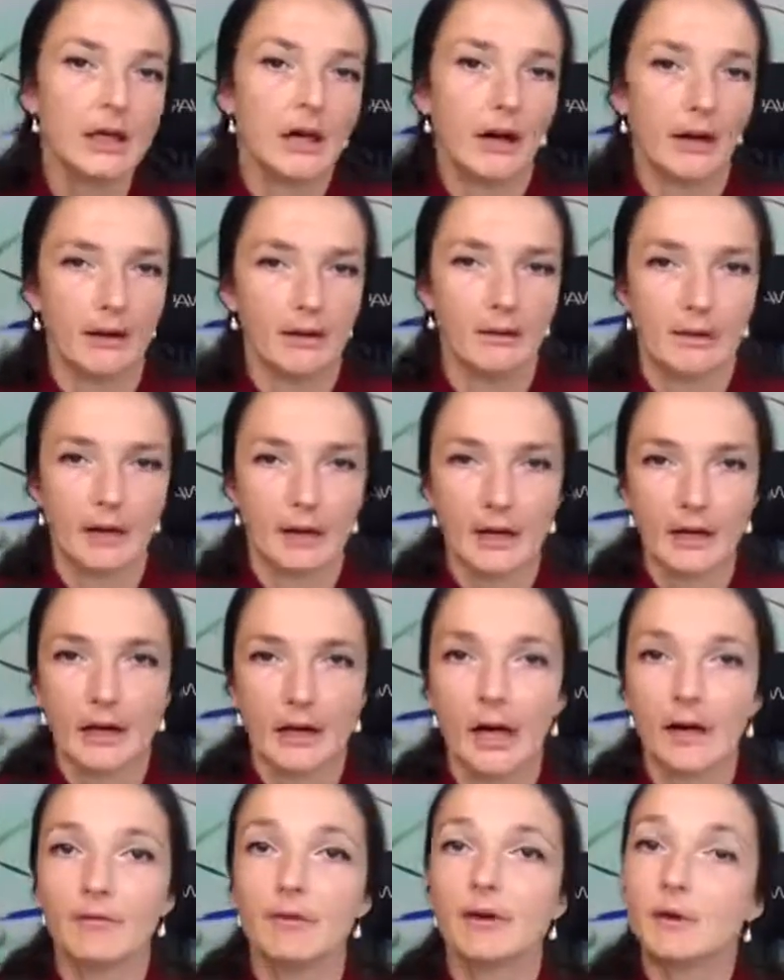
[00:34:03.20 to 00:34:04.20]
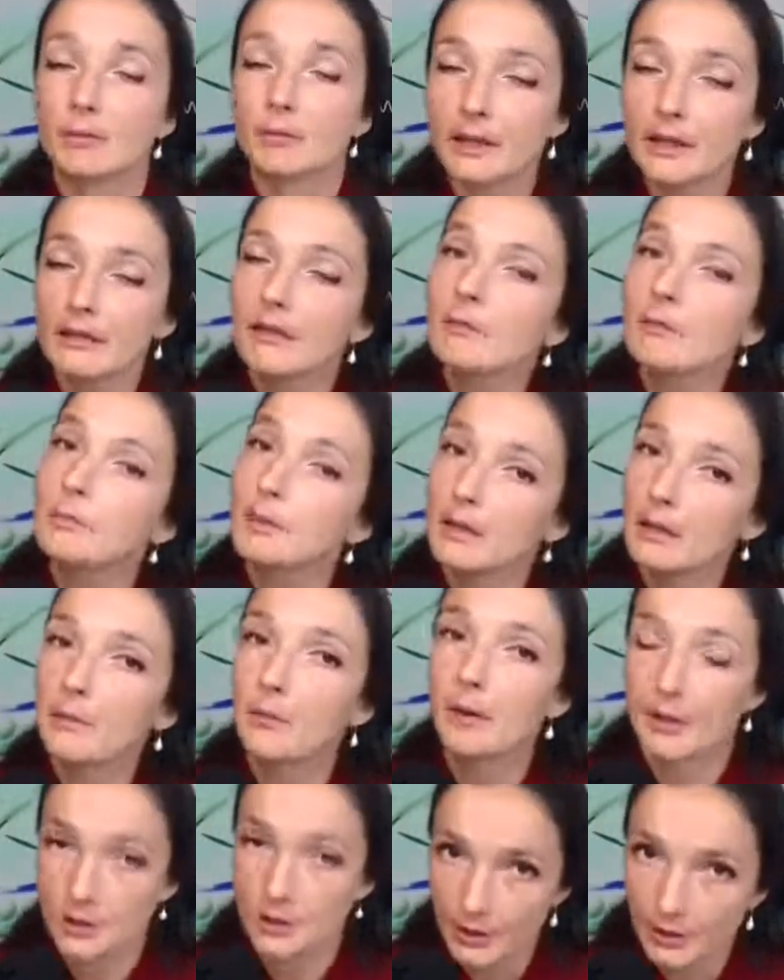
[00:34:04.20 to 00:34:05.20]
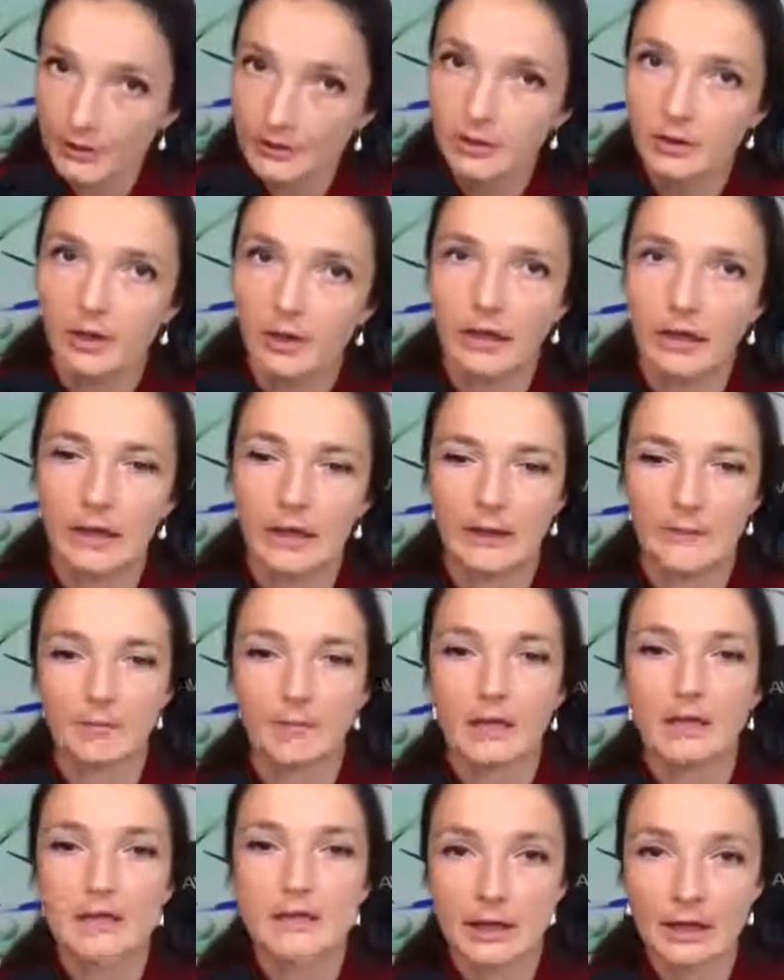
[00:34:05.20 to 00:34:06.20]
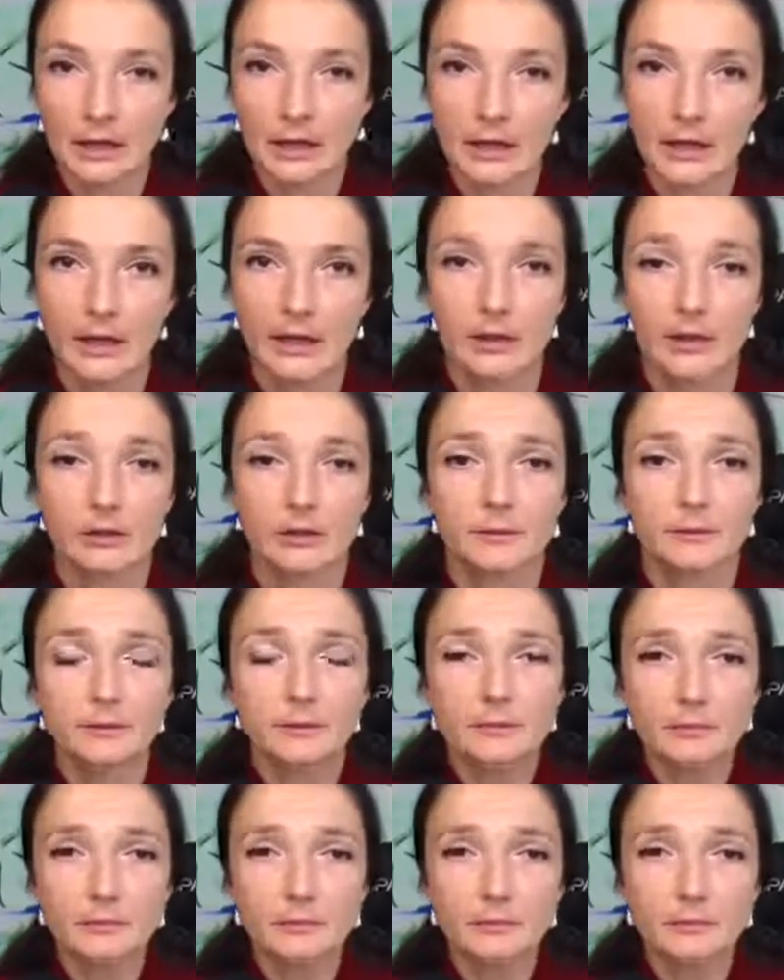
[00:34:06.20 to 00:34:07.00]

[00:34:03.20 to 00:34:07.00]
And they have a really big budget um, dedicated